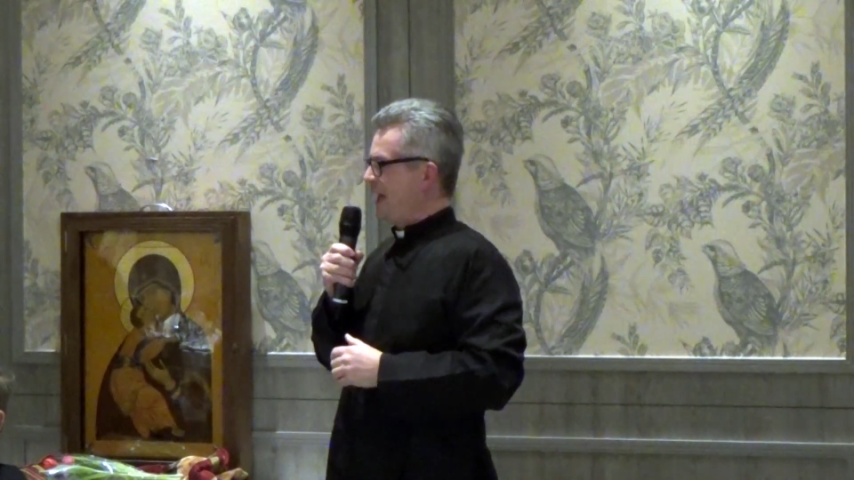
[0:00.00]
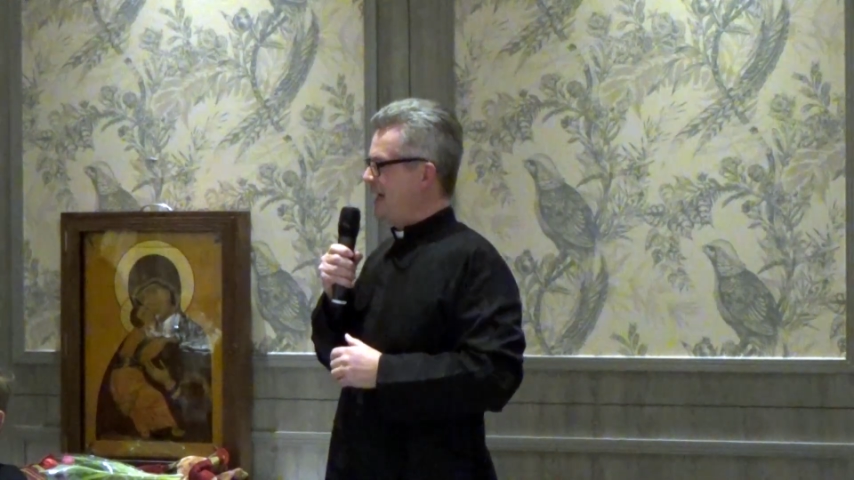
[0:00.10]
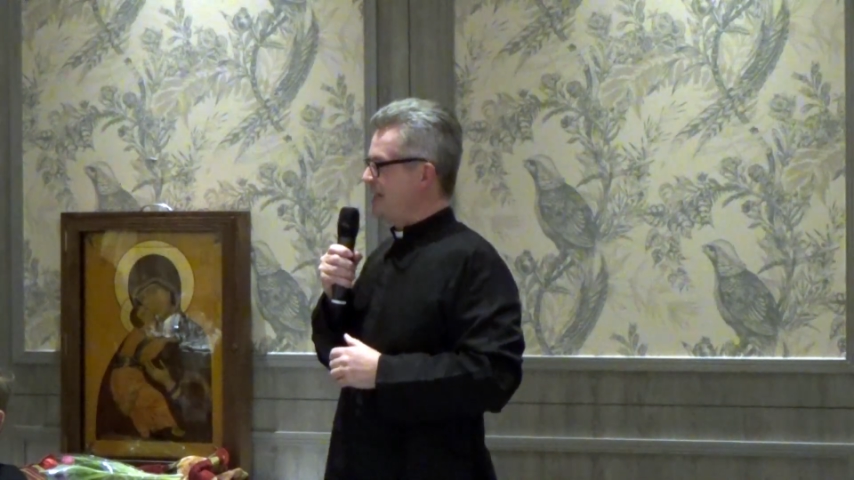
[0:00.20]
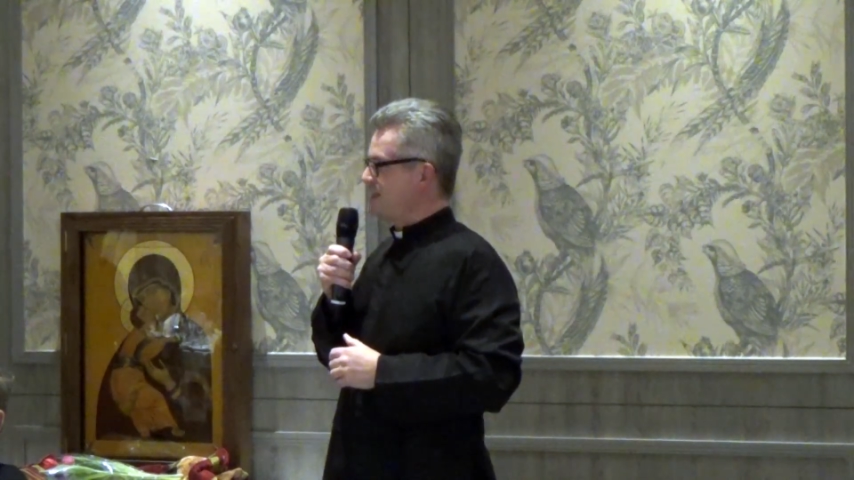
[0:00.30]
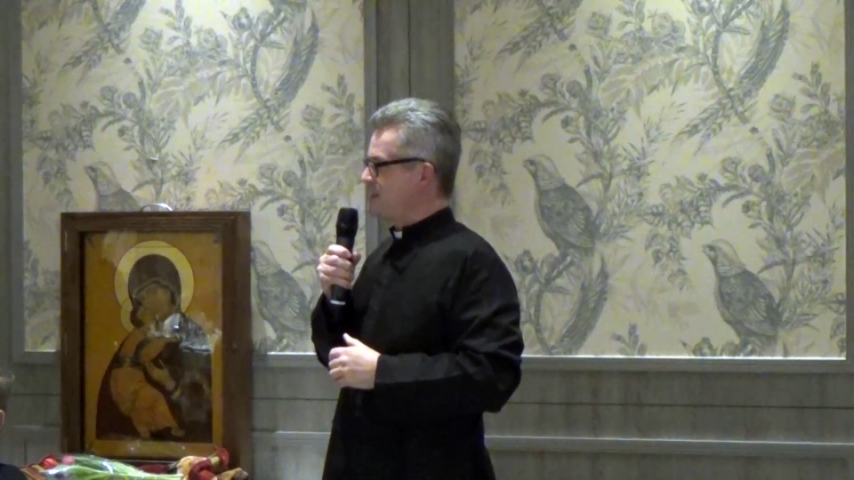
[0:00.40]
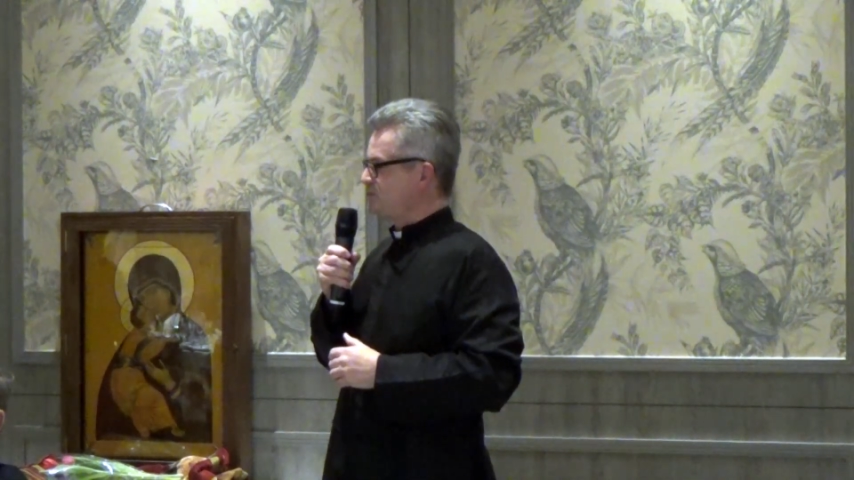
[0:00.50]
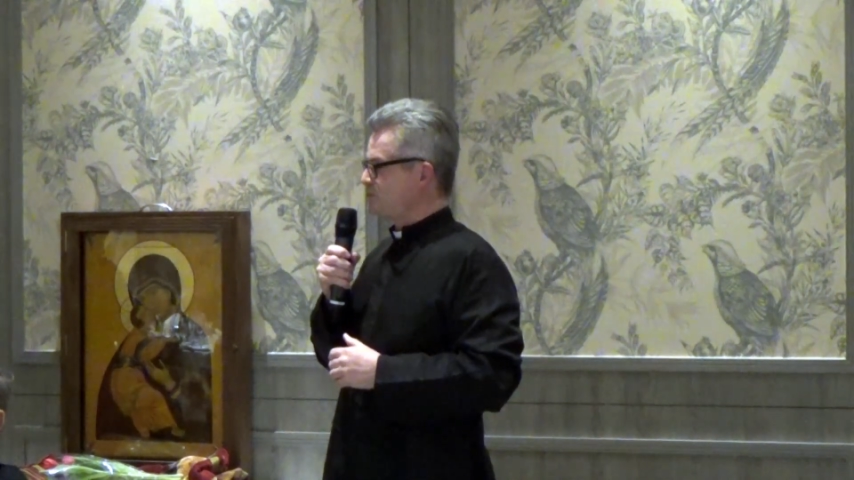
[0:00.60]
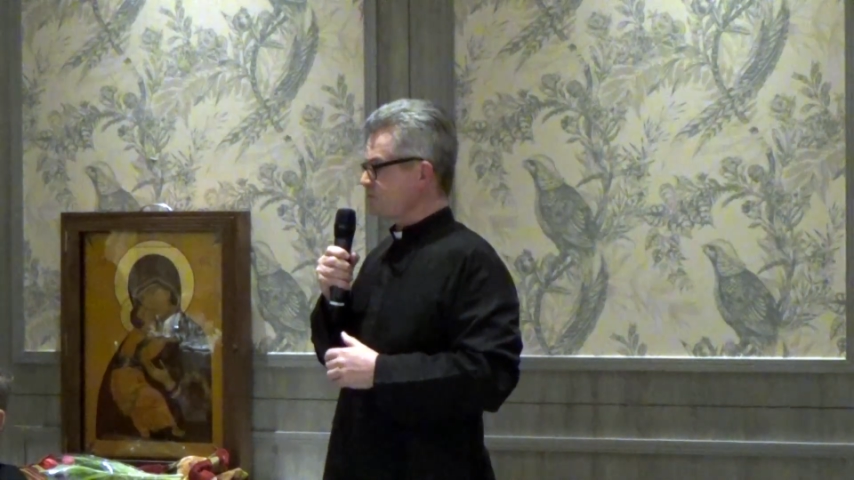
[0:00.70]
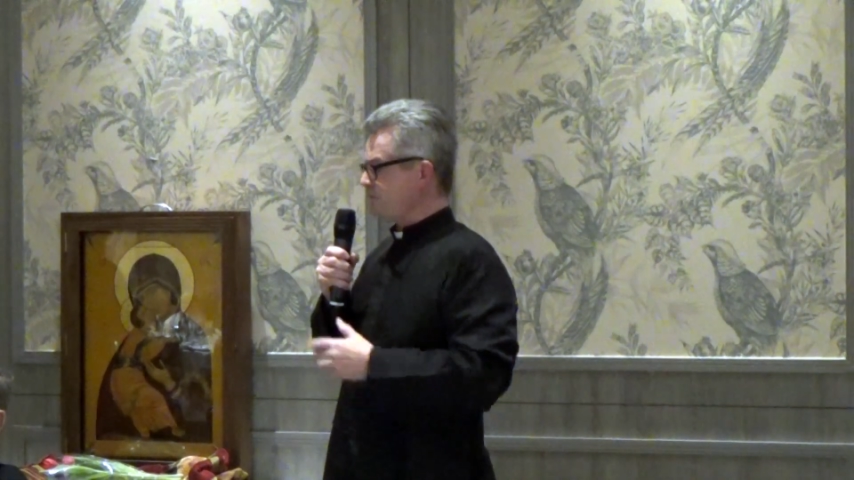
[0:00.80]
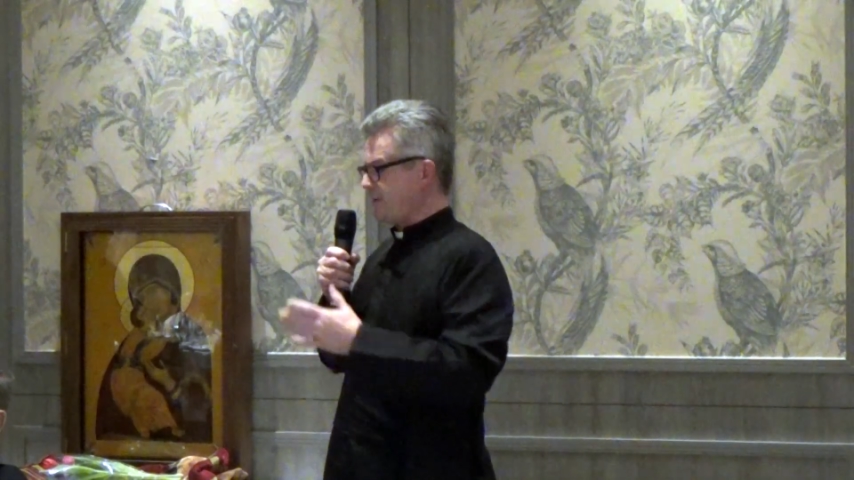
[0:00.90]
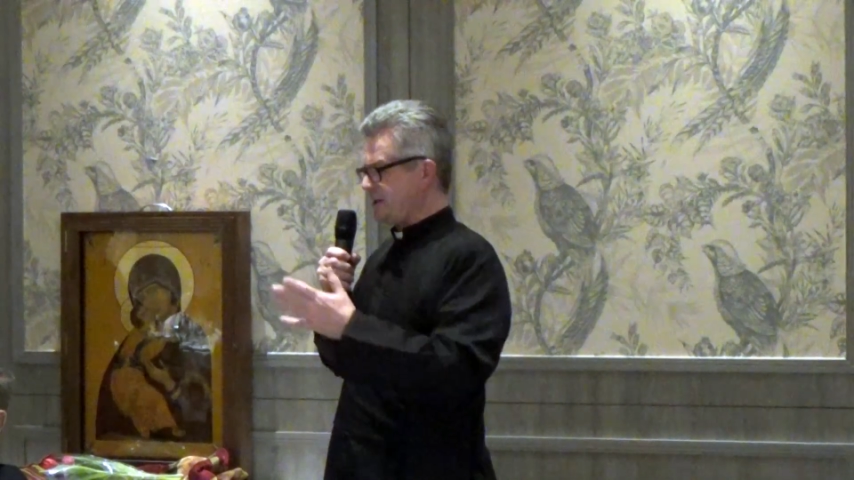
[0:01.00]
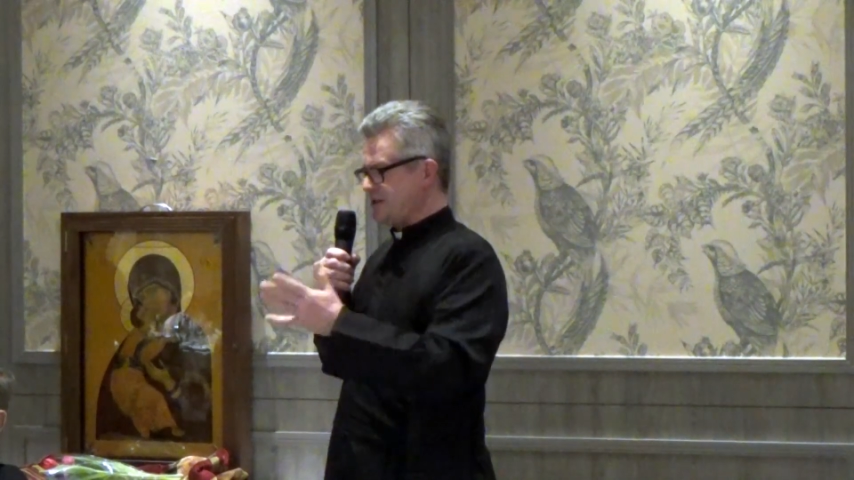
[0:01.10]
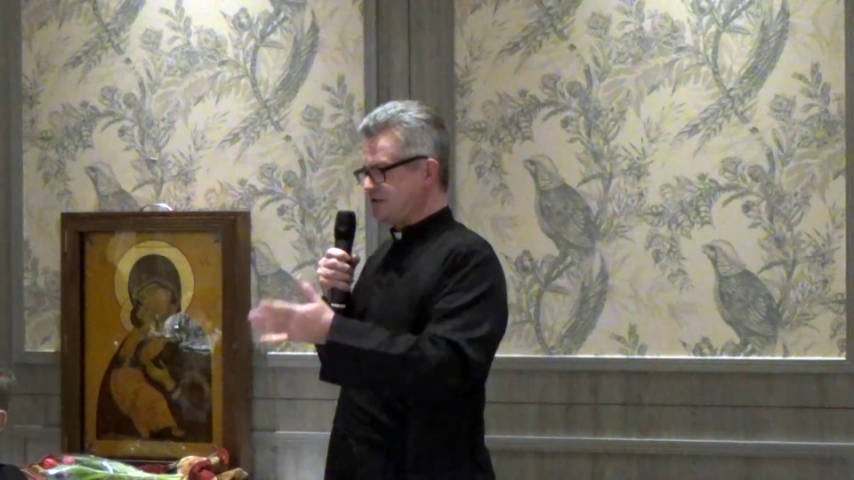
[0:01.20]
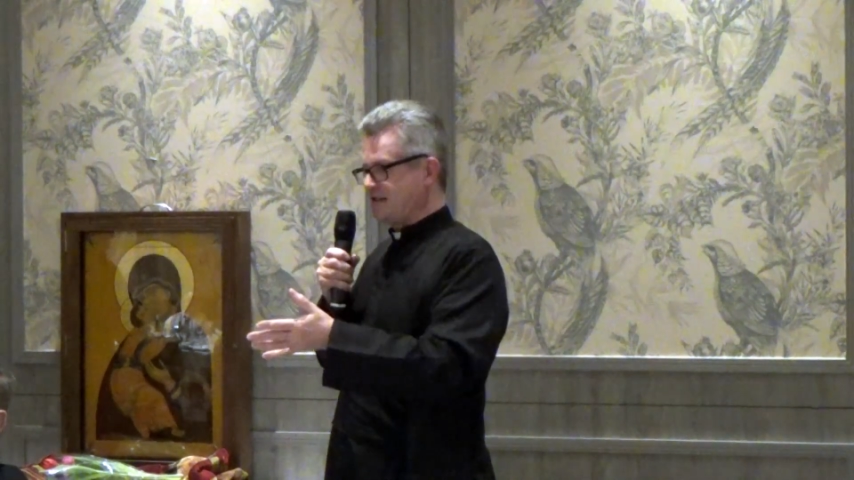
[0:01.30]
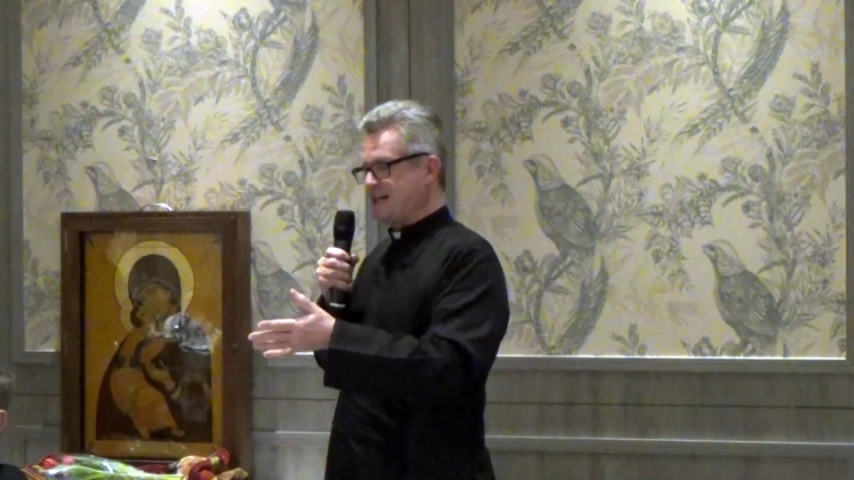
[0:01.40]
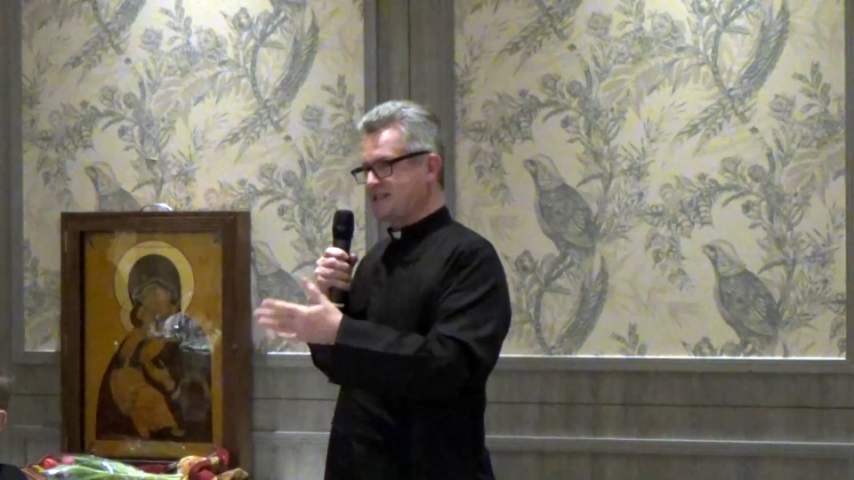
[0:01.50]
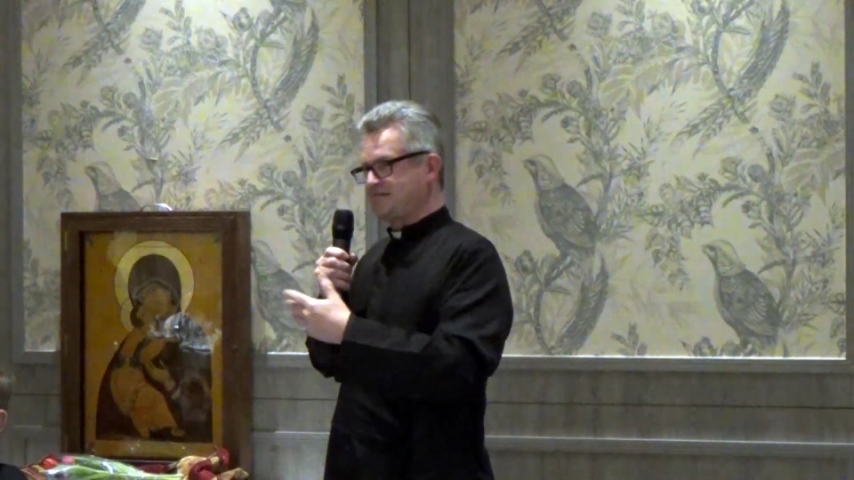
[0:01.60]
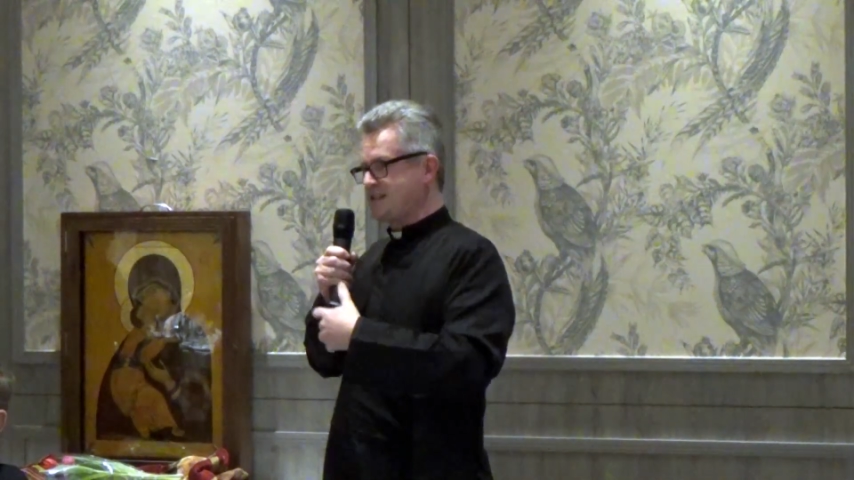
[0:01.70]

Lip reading: And the grace of